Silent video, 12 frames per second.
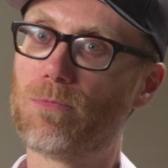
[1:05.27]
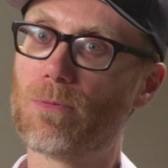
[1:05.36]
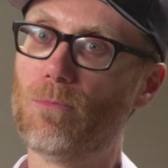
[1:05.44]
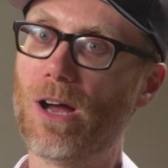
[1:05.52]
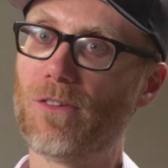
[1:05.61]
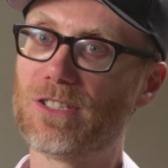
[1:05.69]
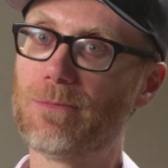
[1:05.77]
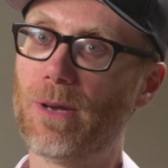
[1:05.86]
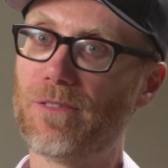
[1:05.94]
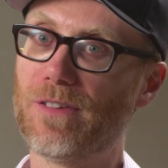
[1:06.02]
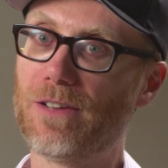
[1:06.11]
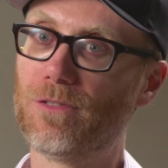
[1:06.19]
Obviously,
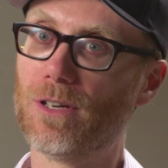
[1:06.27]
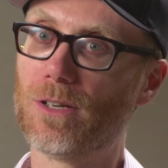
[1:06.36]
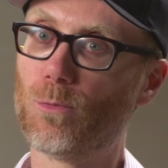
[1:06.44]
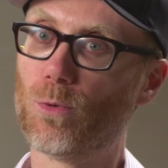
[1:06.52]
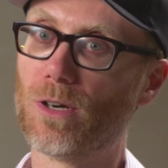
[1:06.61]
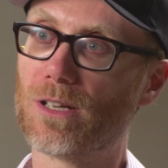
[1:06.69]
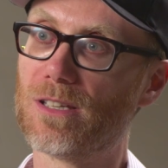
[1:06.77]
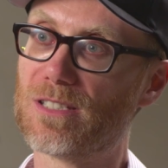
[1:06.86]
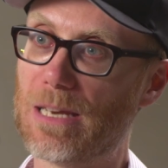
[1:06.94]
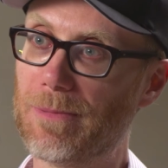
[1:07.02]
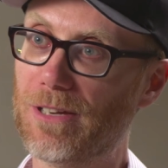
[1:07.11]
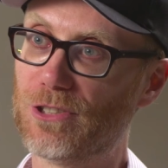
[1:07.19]
my favorite work that
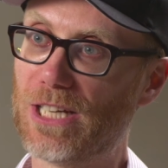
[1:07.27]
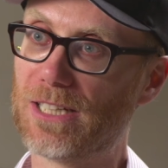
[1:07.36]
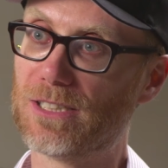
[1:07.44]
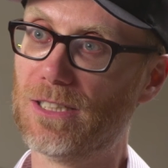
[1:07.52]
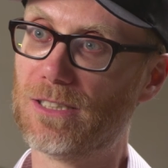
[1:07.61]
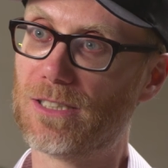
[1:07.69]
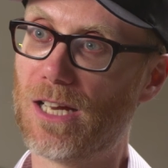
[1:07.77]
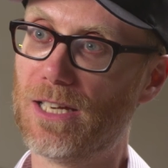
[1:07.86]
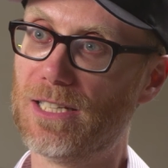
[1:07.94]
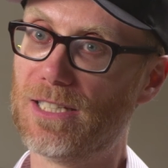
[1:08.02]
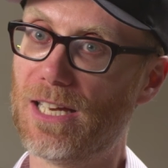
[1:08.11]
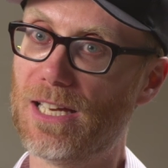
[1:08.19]
Samuel L. Jackson has
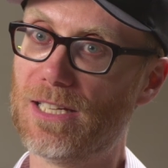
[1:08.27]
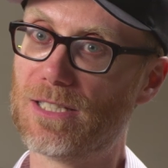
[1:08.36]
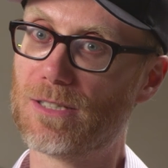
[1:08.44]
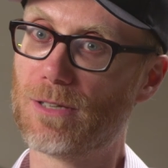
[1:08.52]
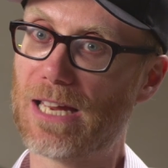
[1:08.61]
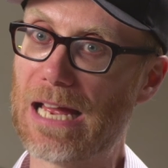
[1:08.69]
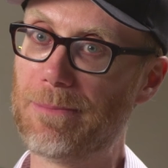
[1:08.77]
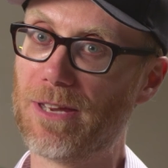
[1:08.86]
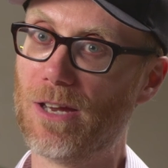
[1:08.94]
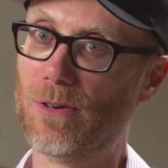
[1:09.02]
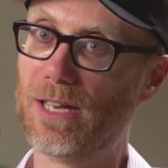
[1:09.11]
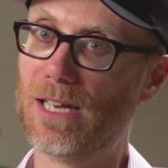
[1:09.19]
done is his
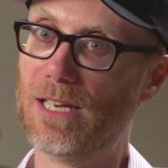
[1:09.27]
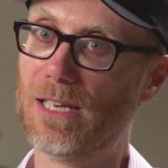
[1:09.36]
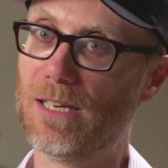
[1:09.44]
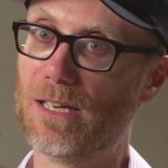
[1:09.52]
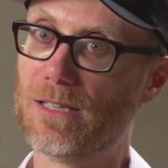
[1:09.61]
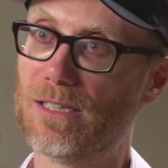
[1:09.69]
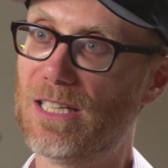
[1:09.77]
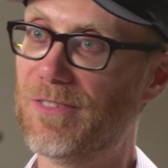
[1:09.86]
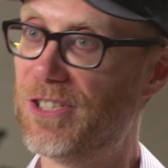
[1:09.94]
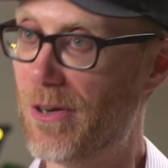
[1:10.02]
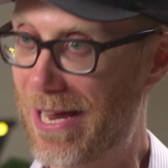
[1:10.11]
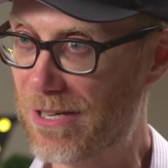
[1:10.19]
cameo in the
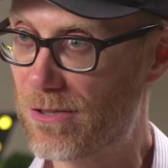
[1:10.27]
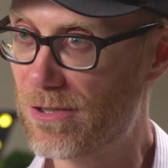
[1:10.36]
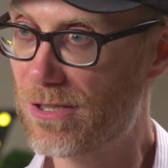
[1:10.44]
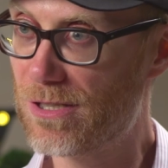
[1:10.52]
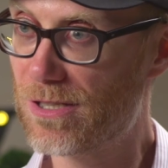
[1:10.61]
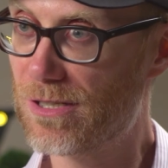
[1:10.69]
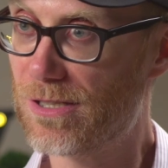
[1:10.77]
TV show Extras.